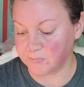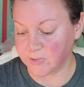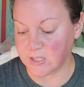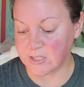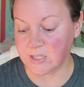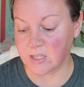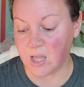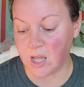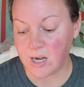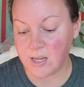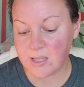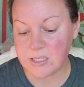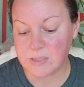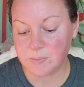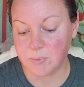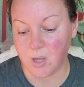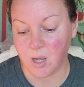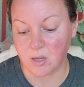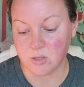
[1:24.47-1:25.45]
Because a lot of
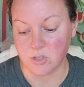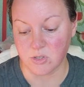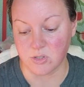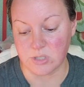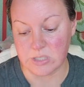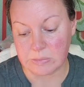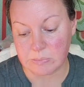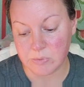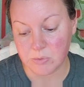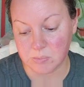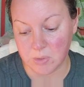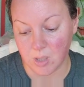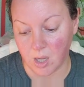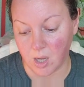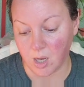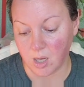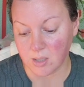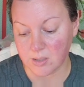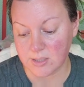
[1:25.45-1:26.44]
these blocks are simple
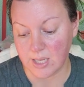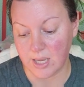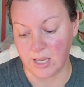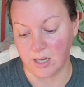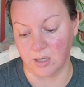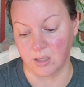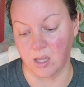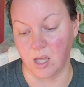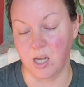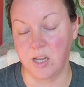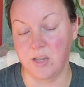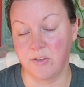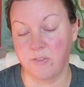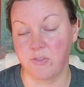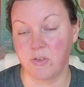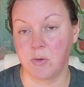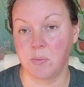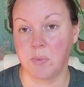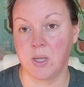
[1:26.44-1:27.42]
blocks, and a lot of
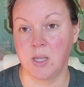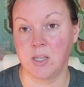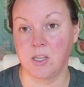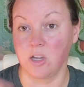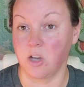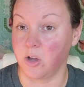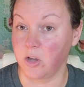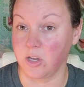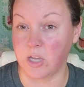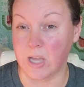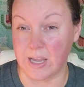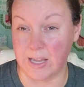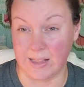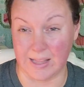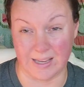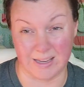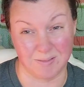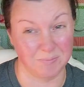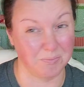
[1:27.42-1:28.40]
them,
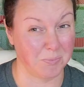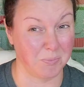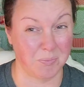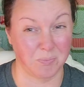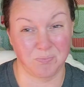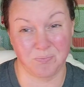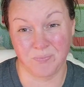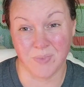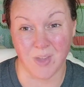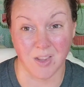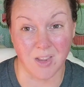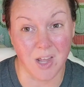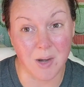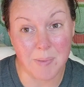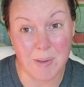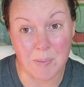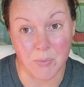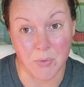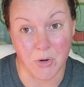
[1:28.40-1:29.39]
a
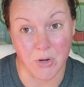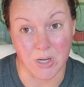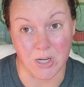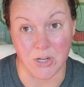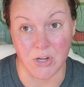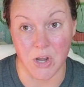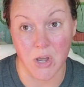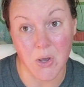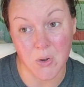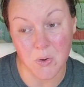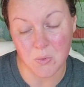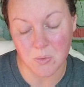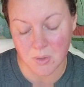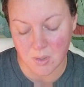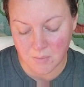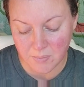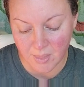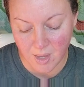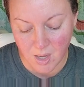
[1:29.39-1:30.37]
lot of people already know.
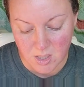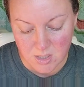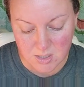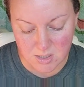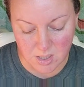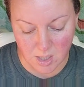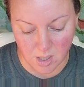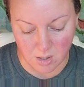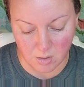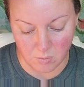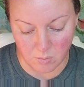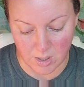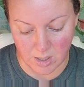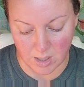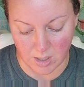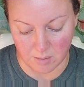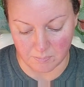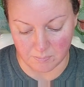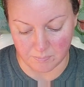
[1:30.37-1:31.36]
So,
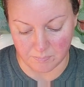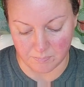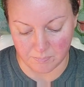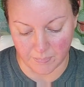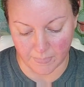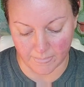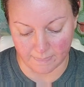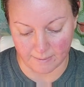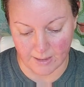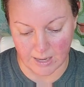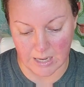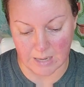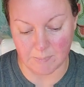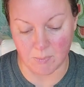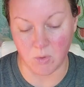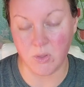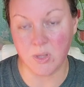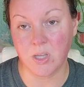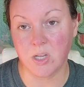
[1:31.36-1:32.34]
and
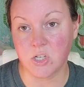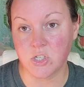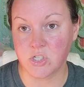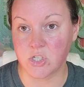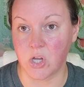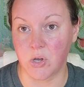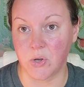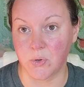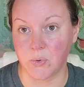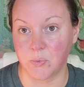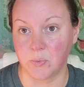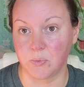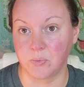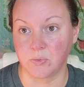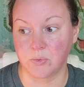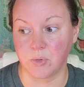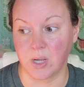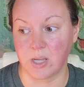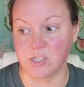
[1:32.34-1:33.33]
I'm only going to show
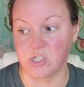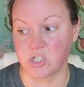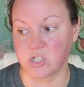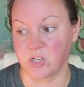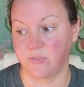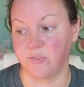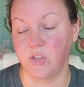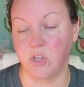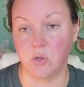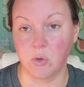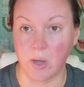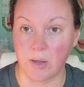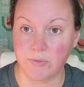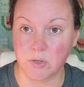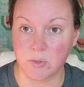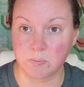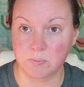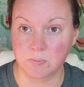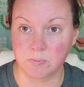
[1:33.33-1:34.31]
just a few
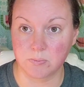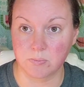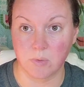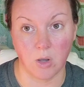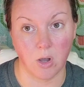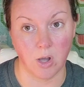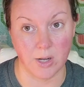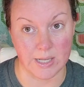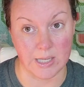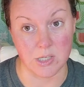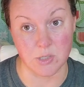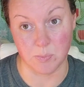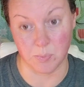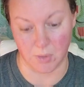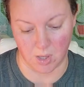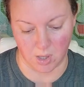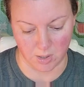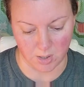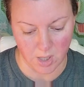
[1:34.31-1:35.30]
of them on each
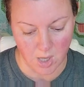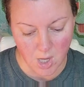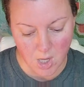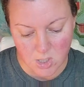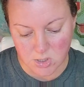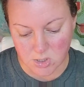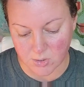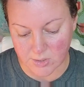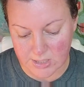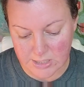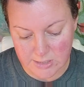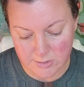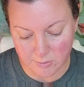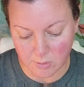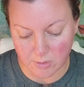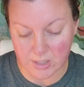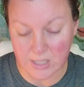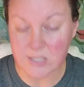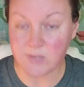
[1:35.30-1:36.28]
block. So
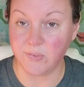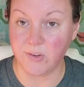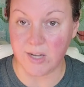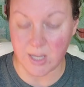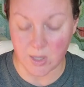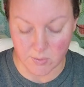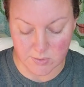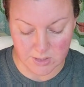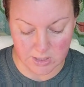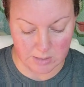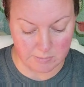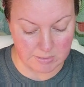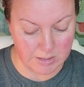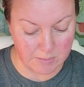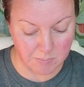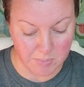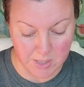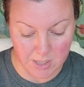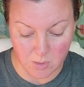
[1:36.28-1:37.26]
this video is going to be
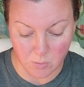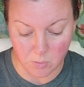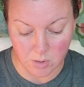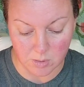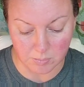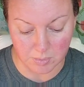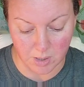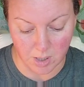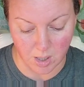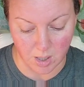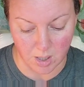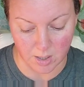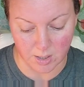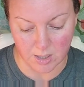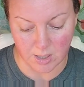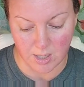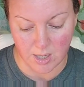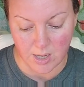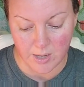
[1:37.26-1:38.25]
the Pinwheel block.